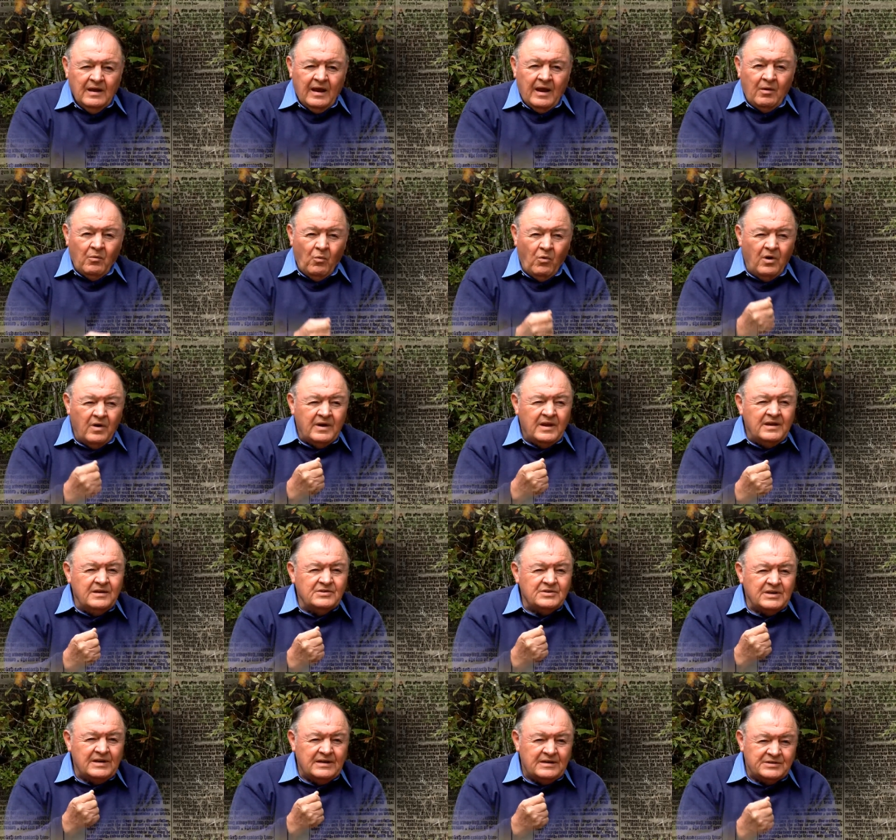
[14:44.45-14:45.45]
And what he
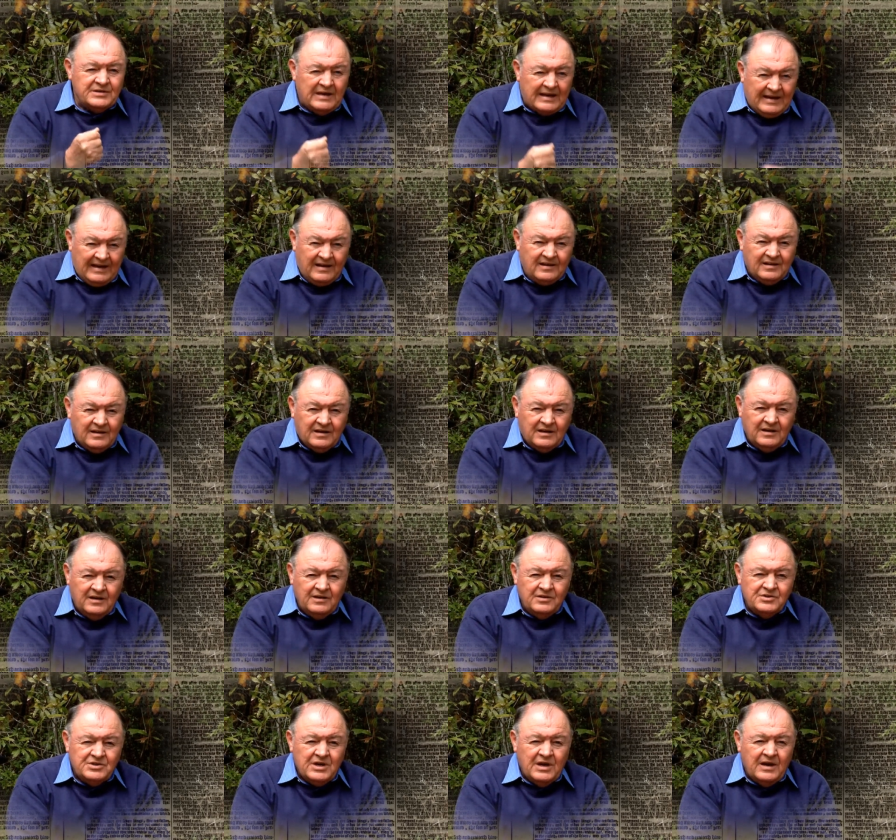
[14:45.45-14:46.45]
says in the
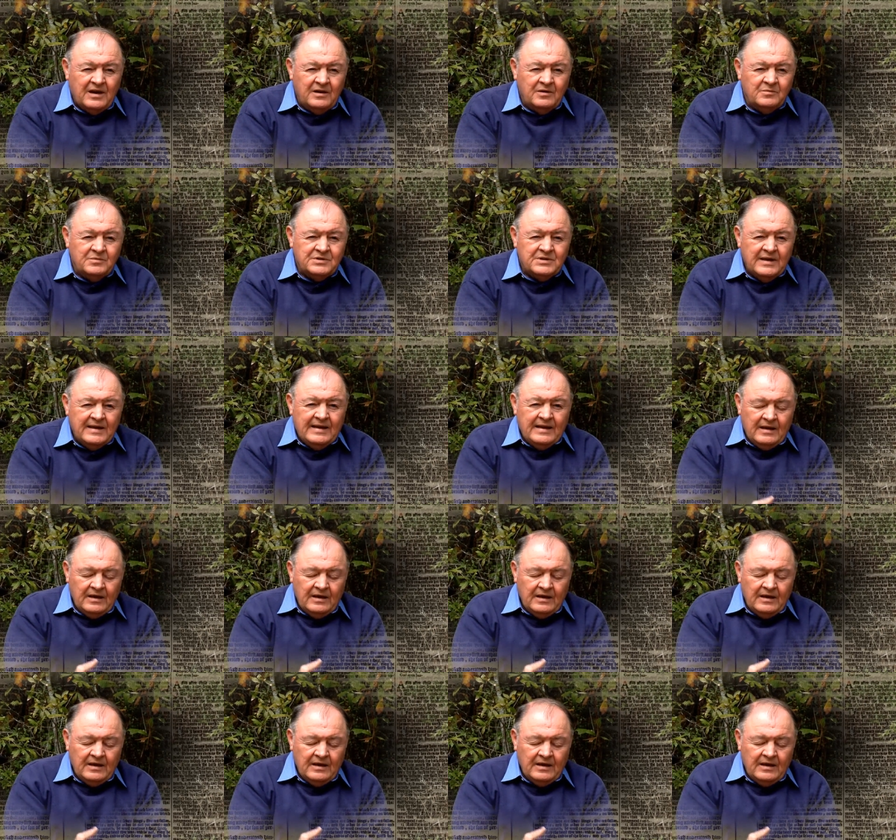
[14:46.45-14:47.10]
King James